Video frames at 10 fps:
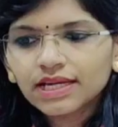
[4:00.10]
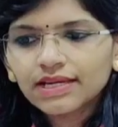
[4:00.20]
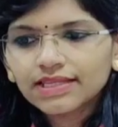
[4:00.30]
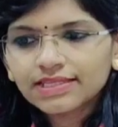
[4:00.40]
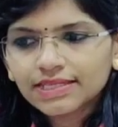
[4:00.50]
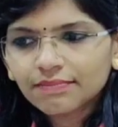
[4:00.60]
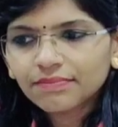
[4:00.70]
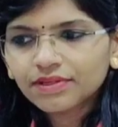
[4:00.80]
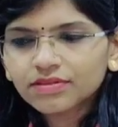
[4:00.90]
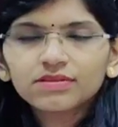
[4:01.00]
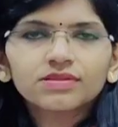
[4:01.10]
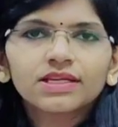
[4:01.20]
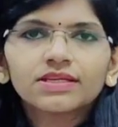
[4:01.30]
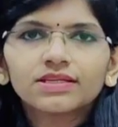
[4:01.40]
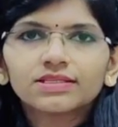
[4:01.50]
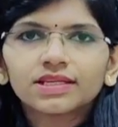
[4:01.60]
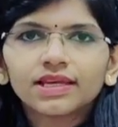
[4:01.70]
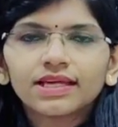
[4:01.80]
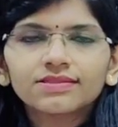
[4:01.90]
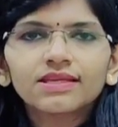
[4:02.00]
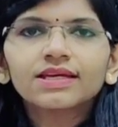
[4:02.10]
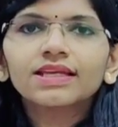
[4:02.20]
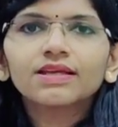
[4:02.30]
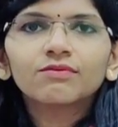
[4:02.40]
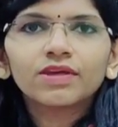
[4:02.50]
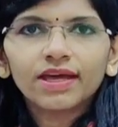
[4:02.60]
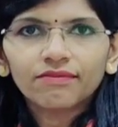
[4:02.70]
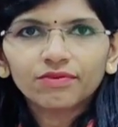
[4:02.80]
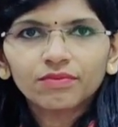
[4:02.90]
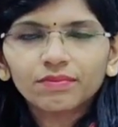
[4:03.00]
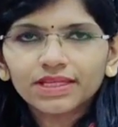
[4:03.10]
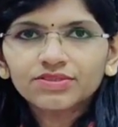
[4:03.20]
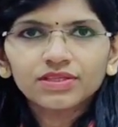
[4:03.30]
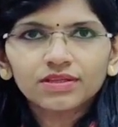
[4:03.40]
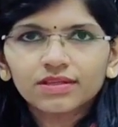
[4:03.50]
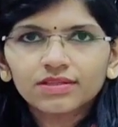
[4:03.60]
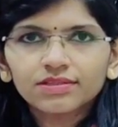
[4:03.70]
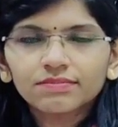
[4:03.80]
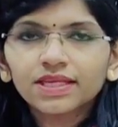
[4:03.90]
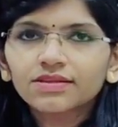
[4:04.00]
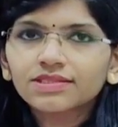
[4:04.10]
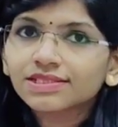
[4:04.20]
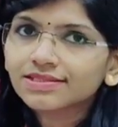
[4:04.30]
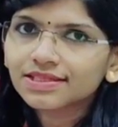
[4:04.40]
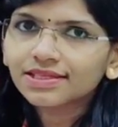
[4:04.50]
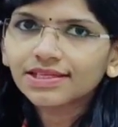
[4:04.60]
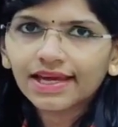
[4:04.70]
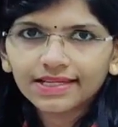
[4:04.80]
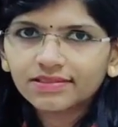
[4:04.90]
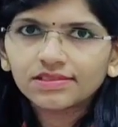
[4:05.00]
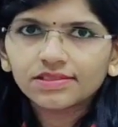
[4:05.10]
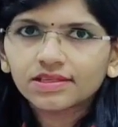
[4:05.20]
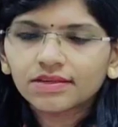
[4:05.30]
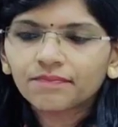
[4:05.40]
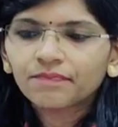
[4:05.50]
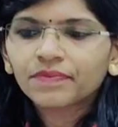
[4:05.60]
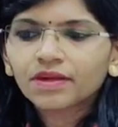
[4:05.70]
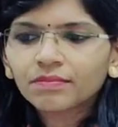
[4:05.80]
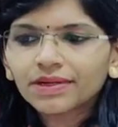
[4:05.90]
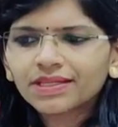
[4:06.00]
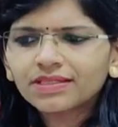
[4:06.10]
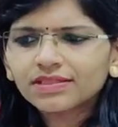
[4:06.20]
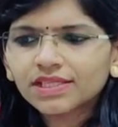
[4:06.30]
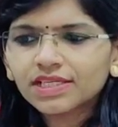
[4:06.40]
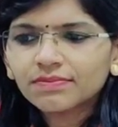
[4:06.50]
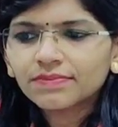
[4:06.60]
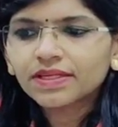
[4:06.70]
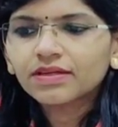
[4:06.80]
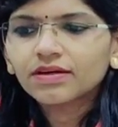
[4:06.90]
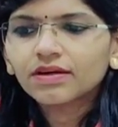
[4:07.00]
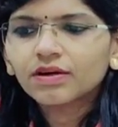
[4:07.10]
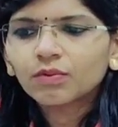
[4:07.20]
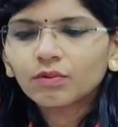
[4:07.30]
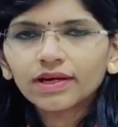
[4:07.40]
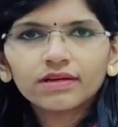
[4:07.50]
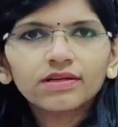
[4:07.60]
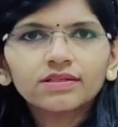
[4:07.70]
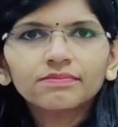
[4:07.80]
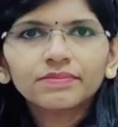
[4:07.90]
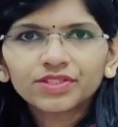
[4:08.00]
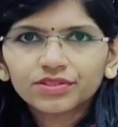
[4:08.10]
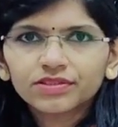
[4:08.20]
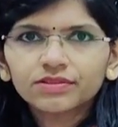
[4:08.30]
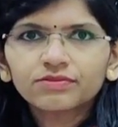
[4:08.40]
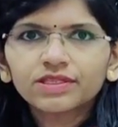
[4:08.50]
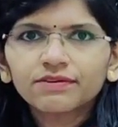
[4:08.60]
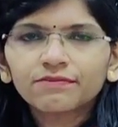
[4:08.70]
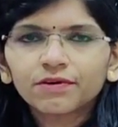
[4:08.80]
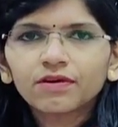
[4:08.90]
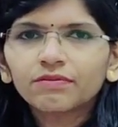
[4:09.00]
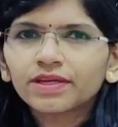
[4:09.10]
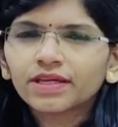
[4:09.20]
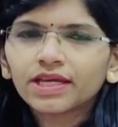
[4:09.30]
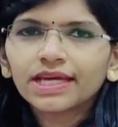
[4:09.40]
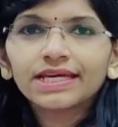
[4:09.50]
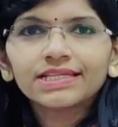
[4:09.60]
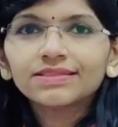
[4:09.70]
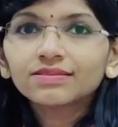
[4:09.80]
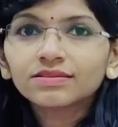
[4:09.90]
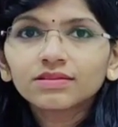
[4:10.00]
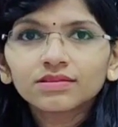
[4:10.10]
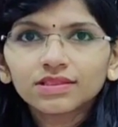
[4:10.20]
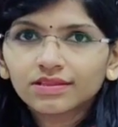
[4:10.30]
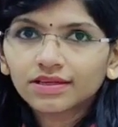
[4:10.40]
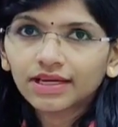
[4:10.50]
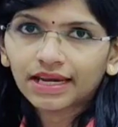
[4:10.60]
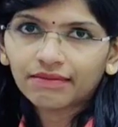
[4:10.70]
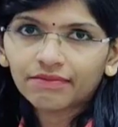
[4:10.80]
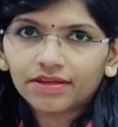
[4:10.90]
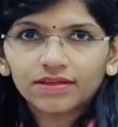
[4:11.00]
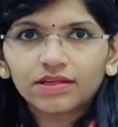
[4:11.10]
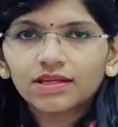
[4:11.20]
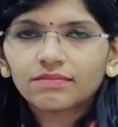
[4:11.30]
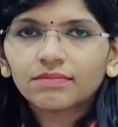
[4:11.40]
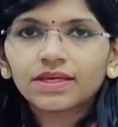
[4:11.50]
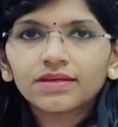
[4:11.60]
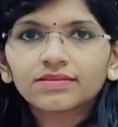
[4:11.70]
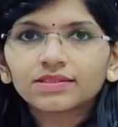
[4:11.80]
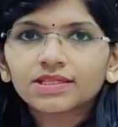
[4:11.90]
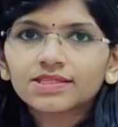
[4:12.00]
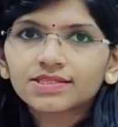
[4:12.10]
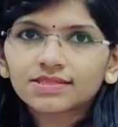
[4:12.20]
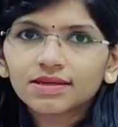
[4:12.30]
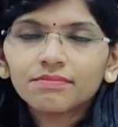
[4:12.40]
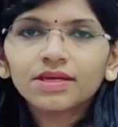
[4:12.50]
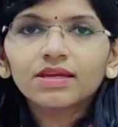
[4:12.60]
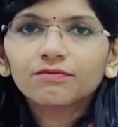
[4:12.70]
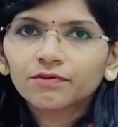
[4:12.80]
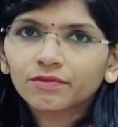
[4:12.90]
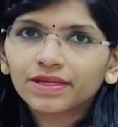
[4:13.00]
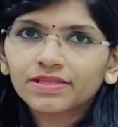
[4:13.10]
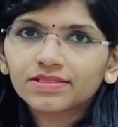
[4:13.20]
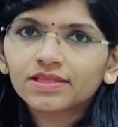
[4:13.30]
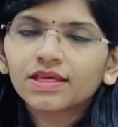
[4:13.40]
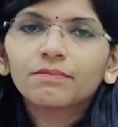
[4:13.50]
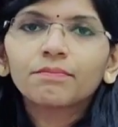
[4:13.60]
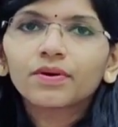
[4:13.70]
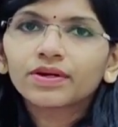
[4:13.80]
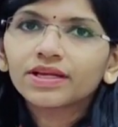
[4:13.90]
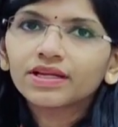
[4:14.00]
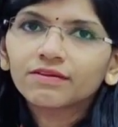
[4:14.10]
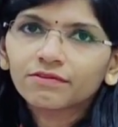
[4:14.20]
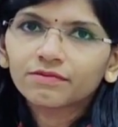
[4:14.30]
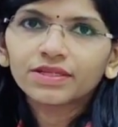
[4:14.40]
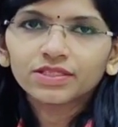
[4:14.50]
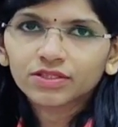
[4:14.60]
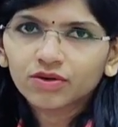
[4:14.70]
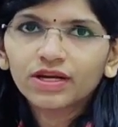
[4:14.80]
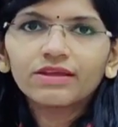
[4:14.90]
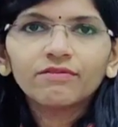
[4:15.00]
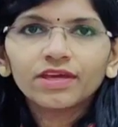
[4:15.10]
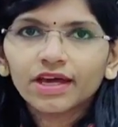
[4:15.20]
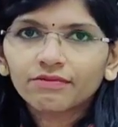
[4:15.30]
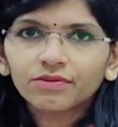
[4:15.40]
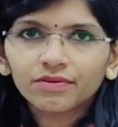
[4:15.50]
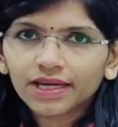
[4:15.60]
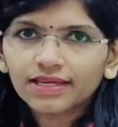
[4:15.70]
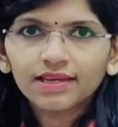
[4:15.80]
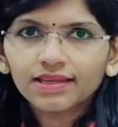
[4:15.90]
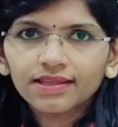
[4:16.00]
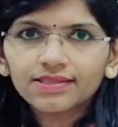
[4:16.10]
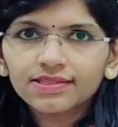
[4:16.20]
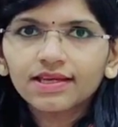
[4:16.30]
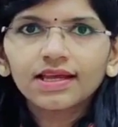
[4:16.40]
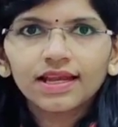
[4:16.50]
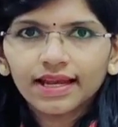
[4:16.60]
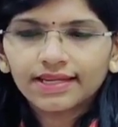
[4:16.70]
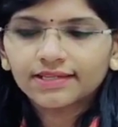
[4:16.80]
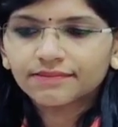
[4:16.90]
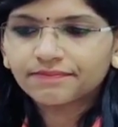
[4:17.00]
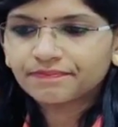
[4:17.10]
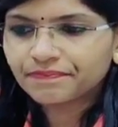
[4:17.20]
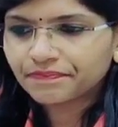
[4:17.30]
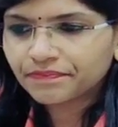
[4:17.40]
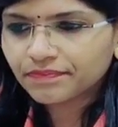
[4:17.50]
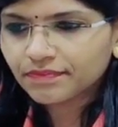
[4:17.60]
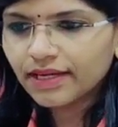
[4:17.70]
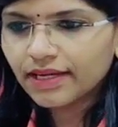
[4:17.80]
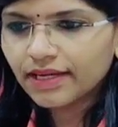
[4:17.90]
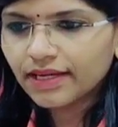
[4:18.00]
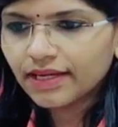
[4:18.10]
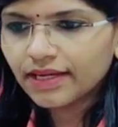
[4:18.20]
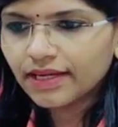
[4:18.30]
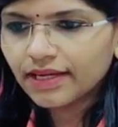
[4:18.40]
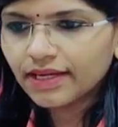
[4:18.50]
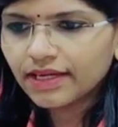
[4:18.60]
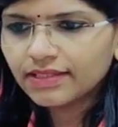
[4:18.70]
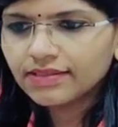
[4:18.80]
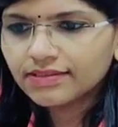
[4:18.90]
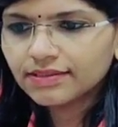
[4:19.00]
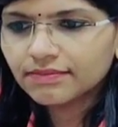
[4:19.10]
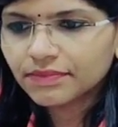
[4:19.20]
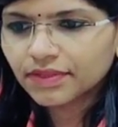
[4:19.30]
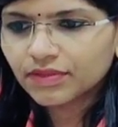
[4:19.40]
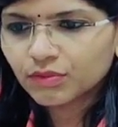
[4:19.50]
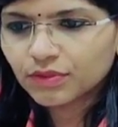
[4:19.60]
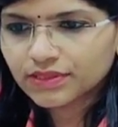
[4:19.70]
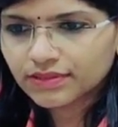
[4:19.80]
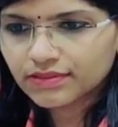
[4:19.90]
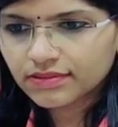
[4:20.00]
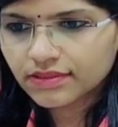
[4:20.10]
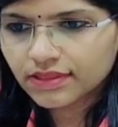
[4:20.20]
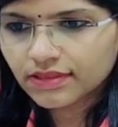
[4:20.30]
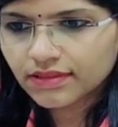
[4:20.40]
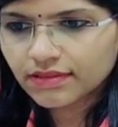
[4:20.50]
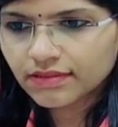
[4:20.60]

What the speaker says: all are the some disease condition. Exactly we have to mention this because it is a dietitian. But the treatment or what are the measures we are following, it is not relevant because some information, important information only we have to write in this letter. And other something with a script,